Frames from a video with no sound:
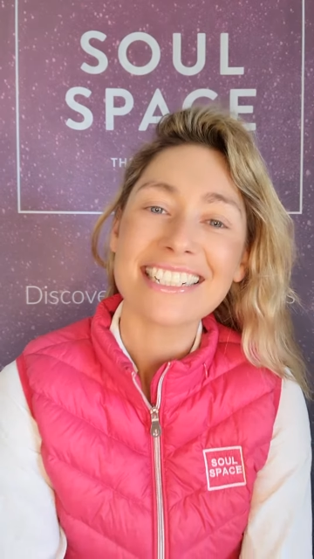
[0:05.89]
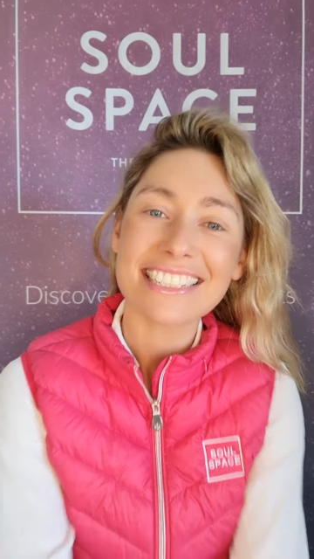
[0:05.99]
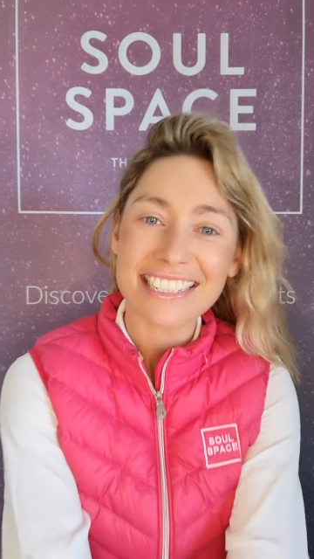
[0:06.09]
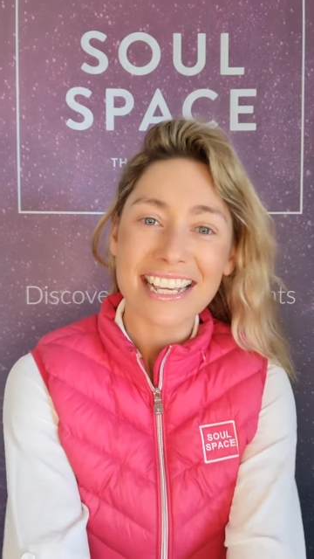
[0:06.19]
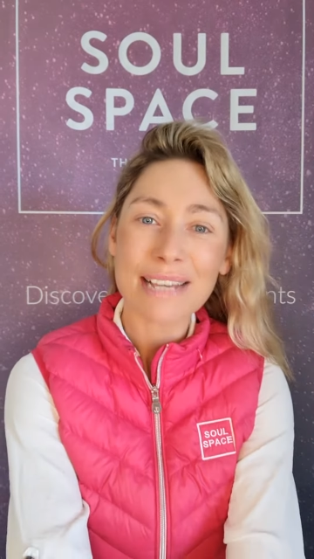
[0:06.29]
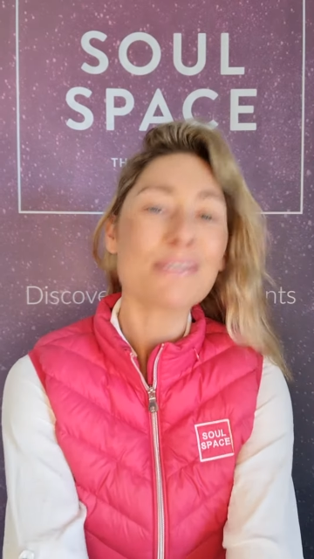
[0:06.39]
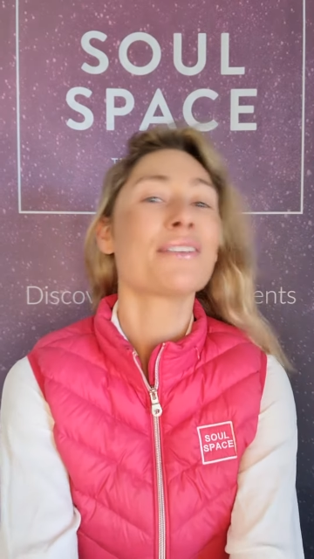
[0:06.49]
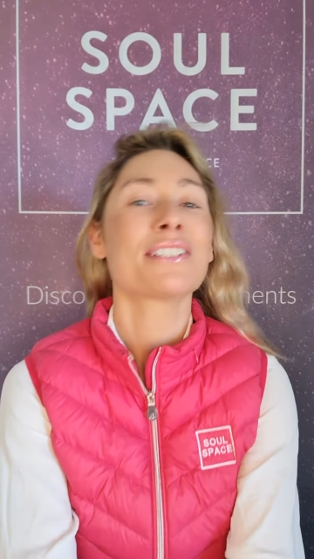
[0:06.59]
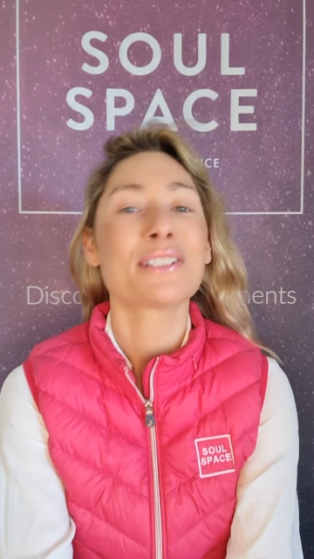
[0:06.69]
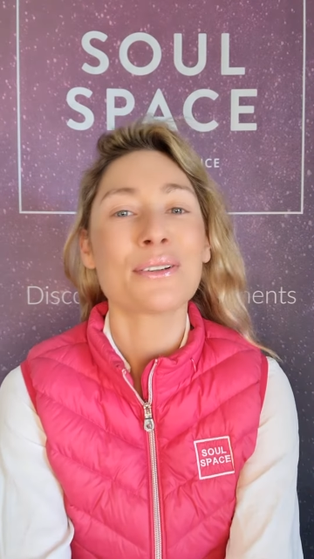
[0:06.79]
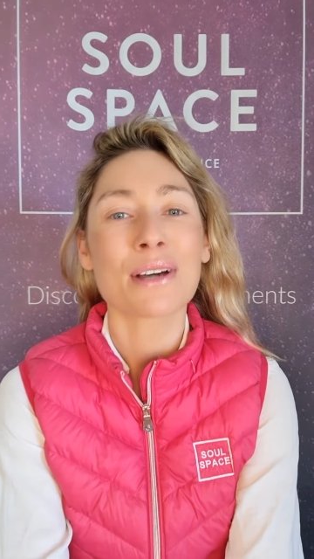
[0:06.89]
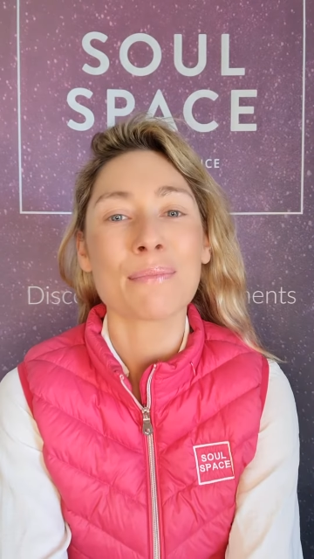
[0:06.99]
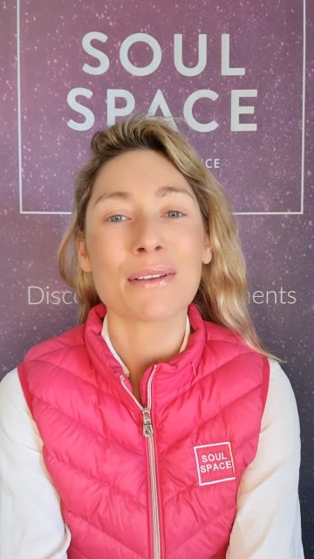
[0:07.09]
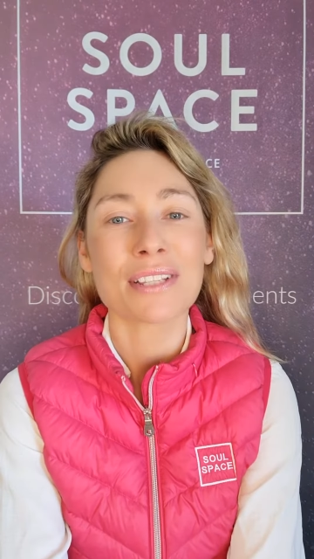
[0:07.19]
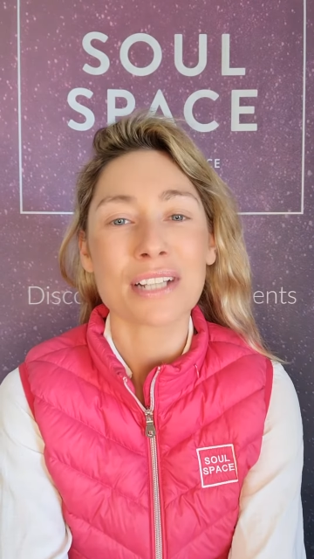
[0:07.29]
Today I'm going to talk
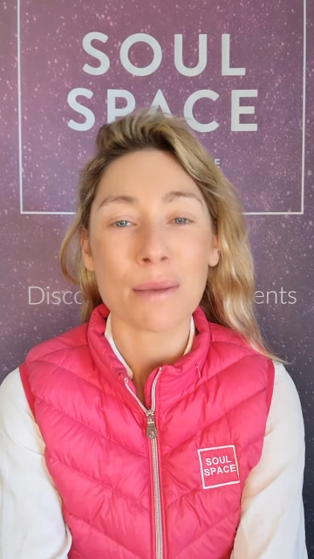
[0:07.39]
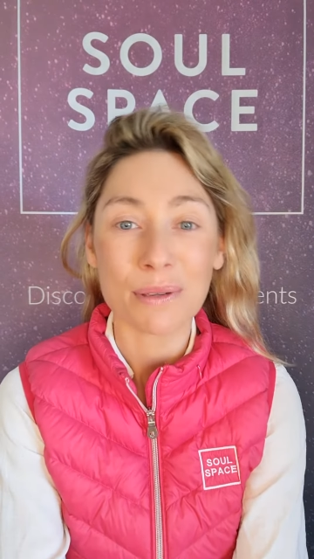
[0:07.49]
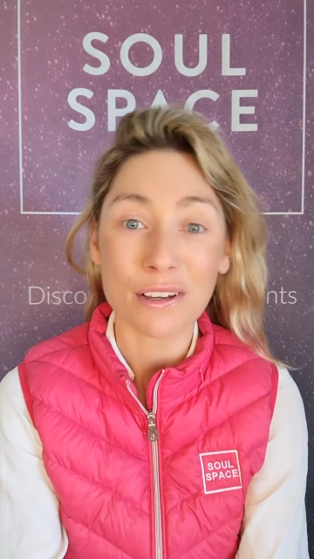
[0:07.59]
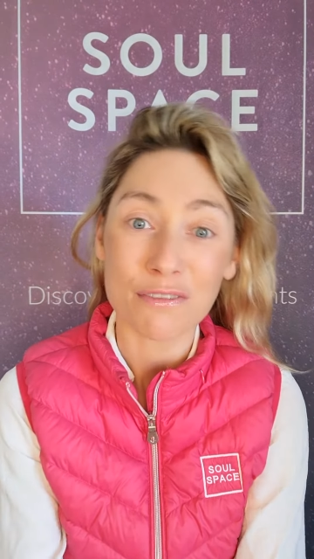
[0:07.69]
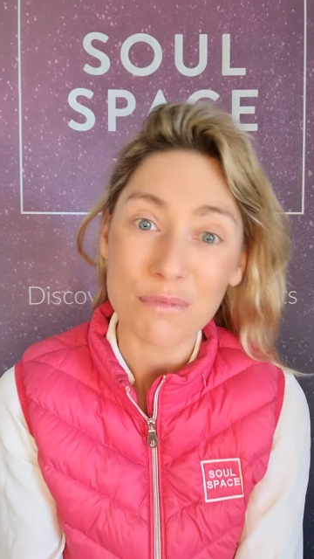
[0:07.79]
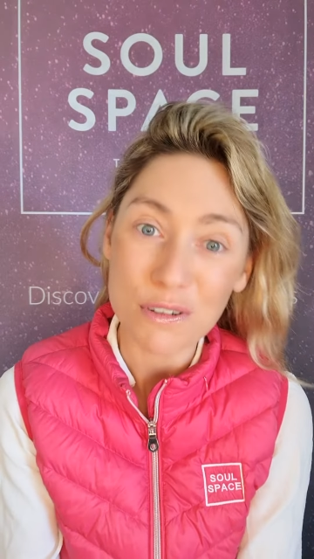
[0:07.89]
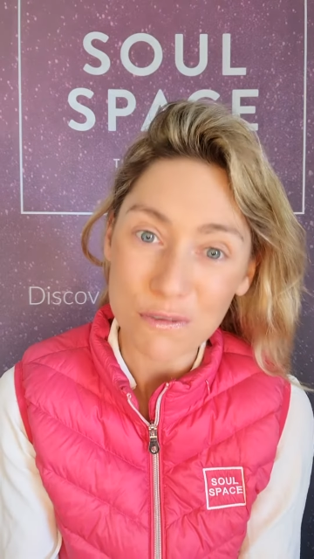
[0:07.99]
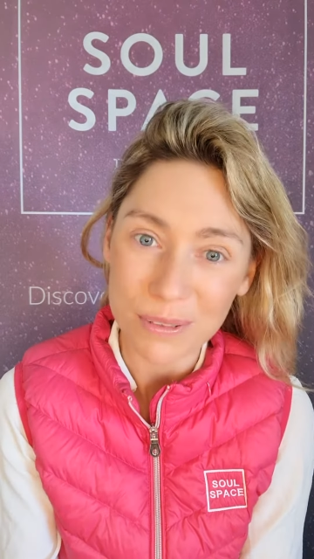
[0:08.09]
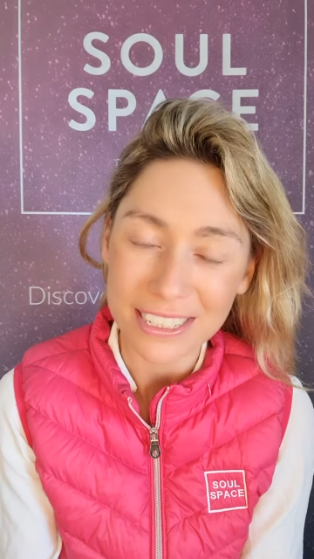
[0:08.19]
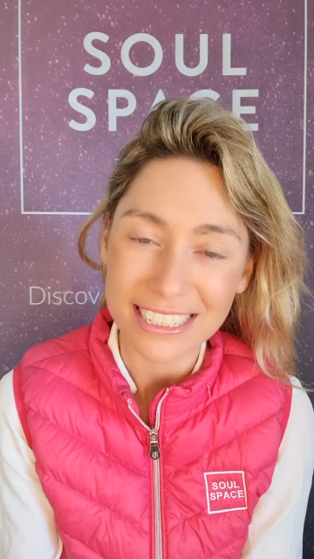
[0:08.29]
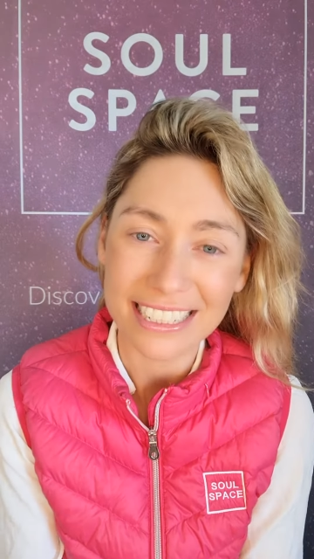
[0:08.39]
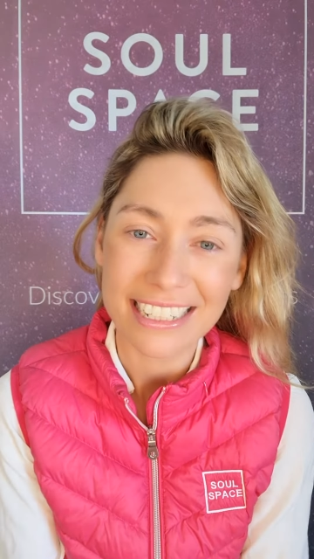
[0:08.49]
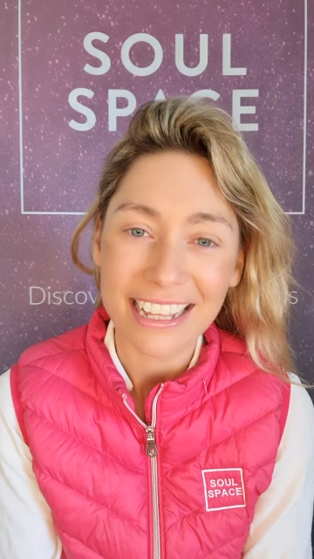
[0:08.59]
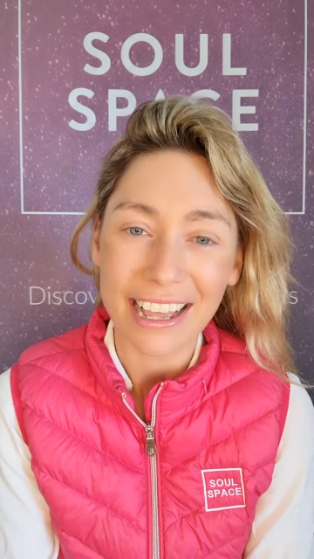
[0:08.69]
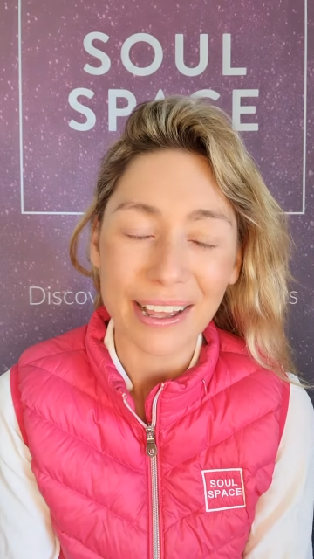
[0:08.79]
about the topic of movement,
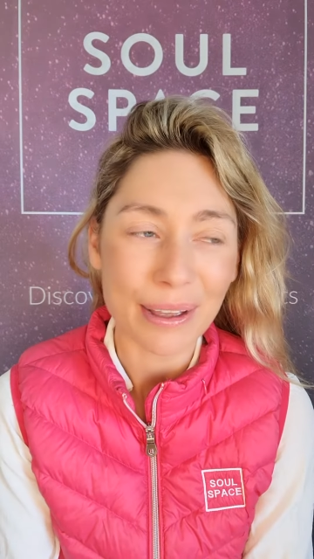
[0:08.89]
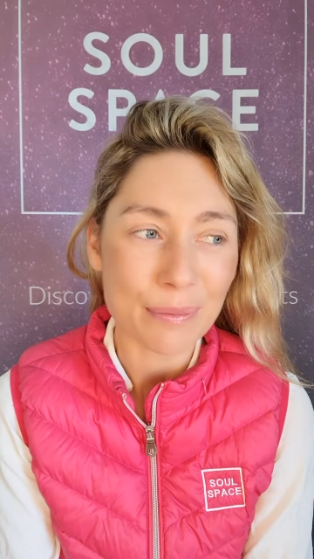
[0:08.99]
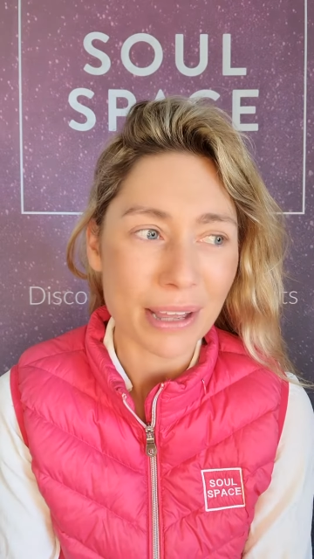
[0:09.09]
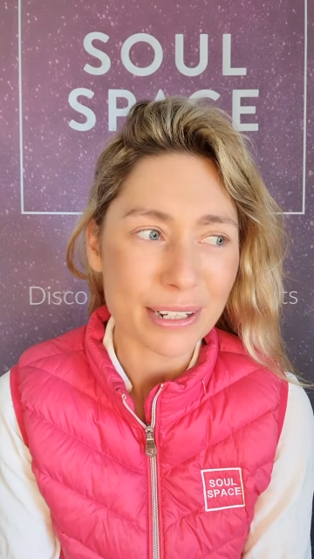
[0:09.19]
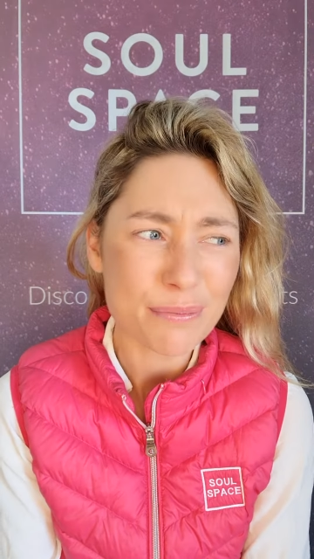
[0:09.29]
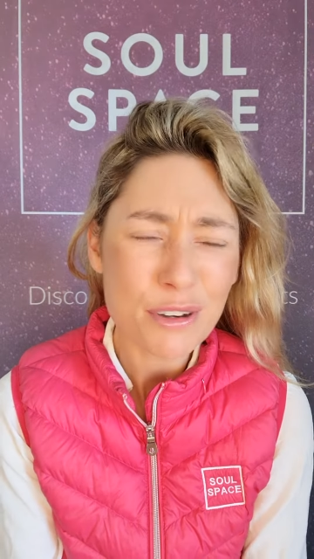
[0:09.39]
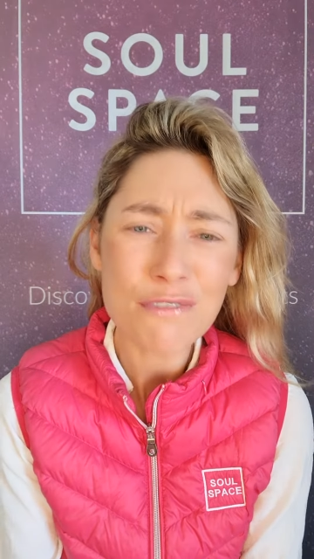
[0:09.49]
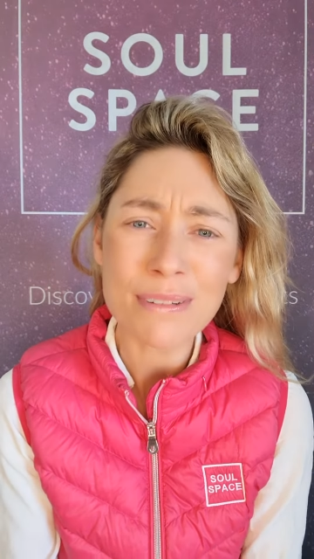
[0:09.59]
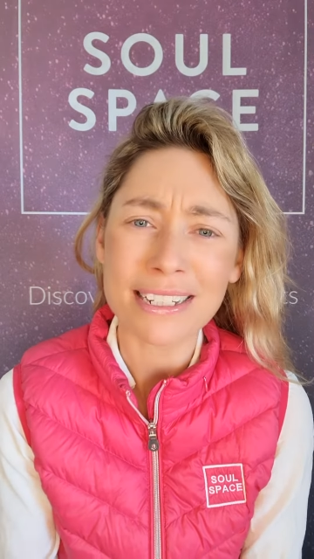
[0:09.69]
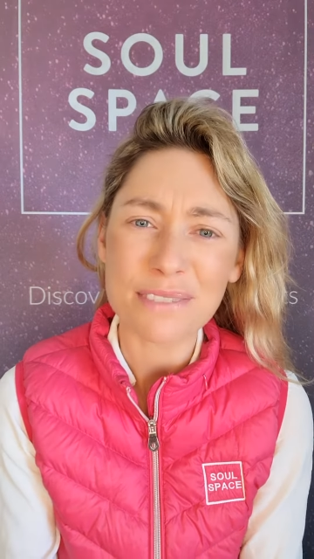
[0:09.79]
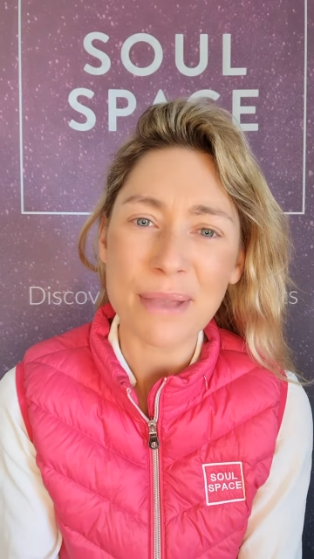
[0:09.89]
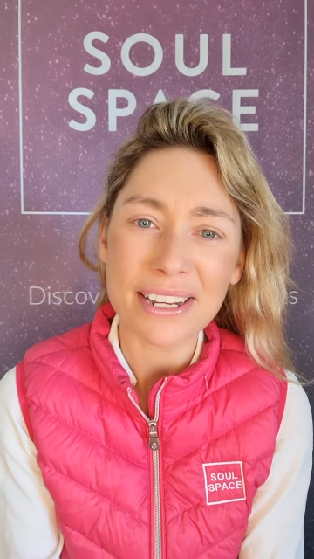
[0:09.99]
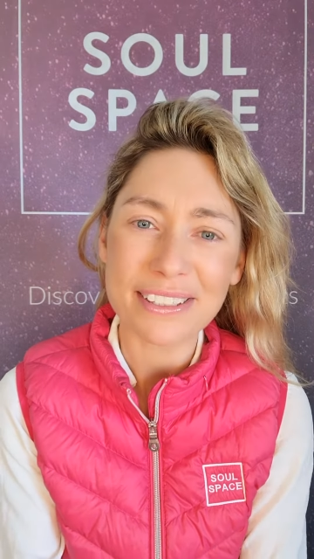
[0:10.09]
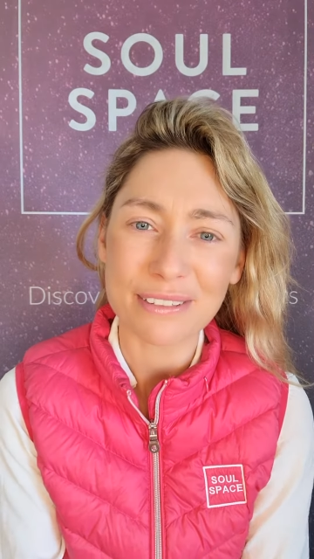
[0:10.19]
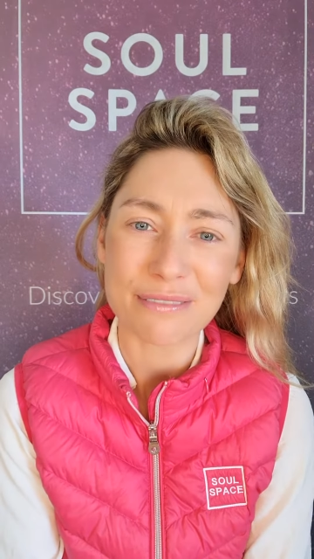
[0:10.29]
and movement as
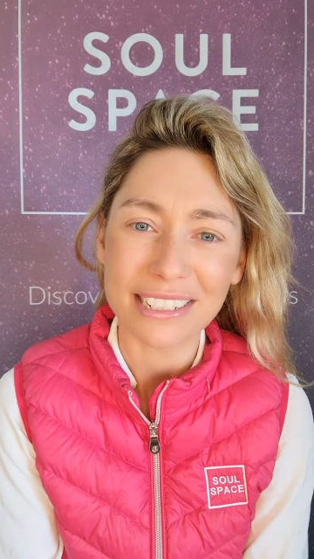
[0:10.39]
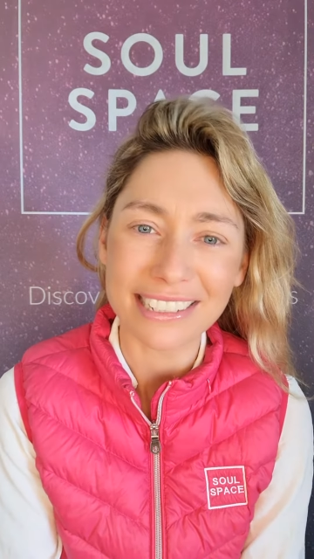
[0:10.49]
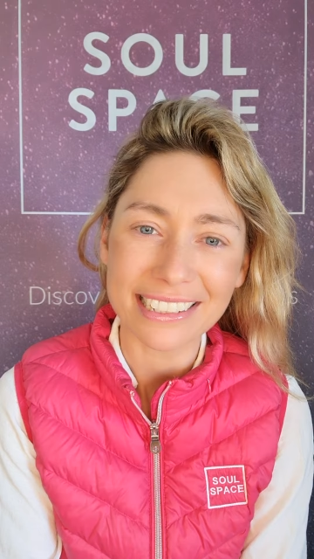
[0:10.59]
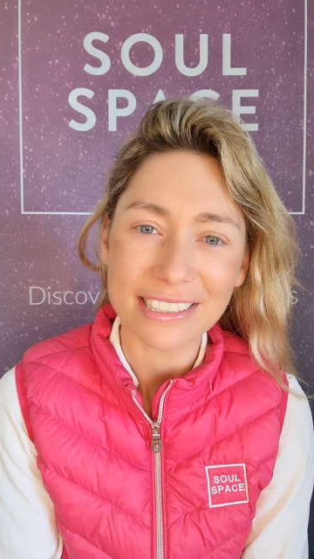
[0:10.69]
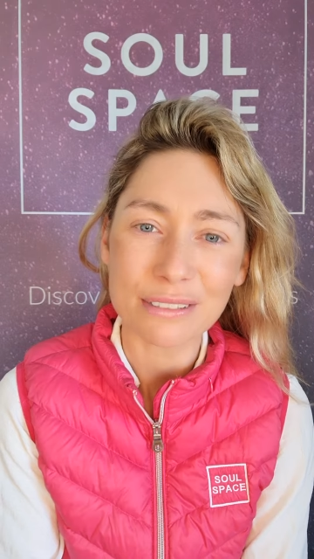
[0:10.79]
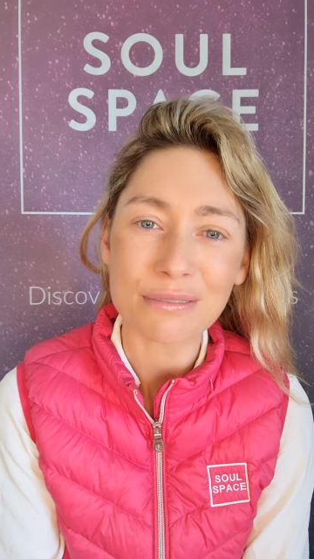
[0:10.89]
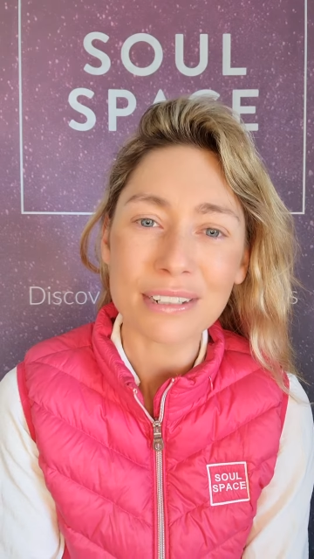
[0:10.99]
medicine really. It's